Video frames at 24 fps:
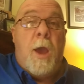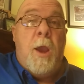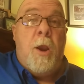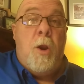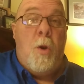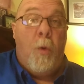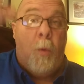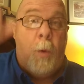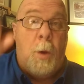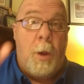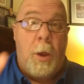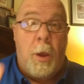
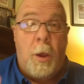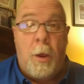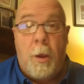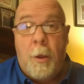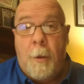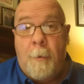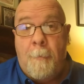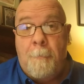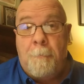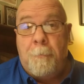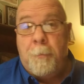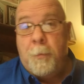higher way,
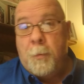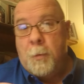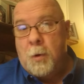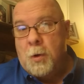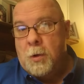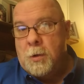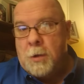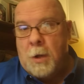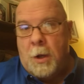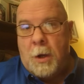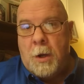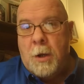
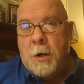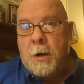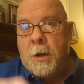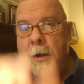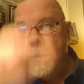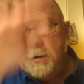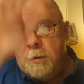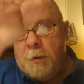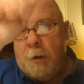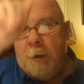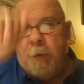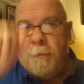just like a
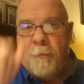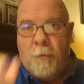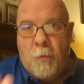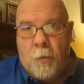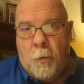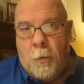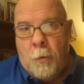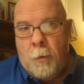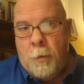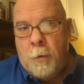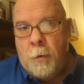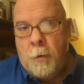dust devil,
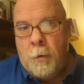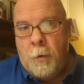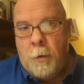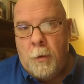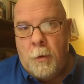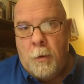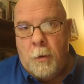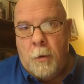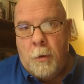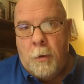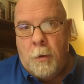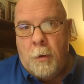
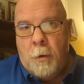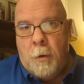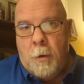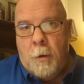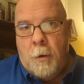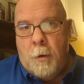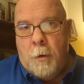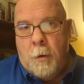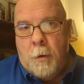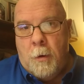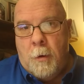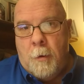
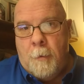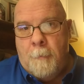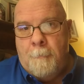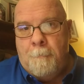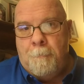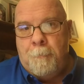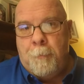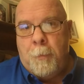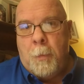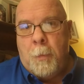Huh?